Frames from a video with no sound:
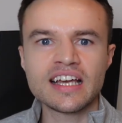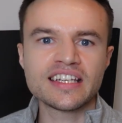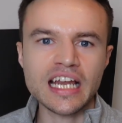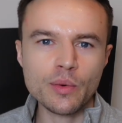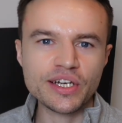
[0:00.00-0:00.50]

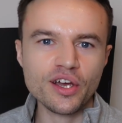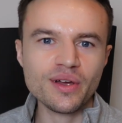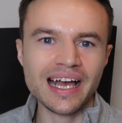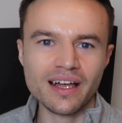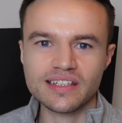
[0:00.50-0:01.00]
Now we know
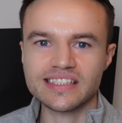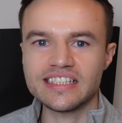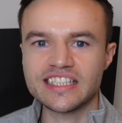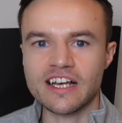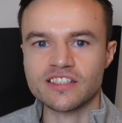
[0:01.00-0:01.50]
how these
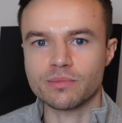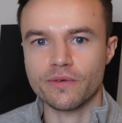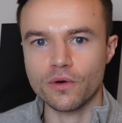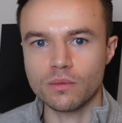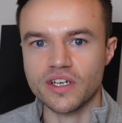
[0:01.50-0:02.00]
ETFs have
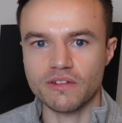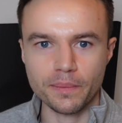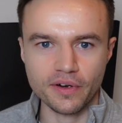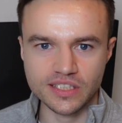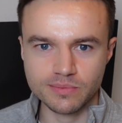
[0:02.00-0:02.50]
performed over the
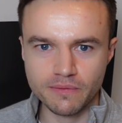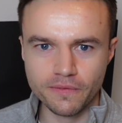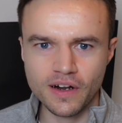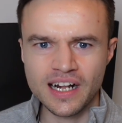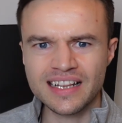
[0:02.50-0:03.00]
past month,
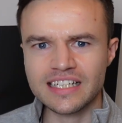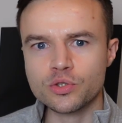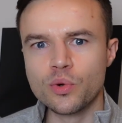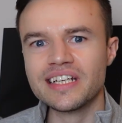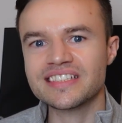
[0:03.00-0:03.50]
let's
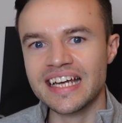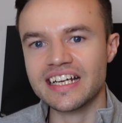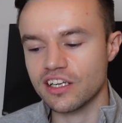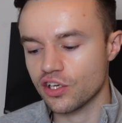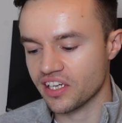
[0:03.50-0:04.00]
quickly
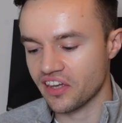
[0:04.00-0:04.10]
take a look at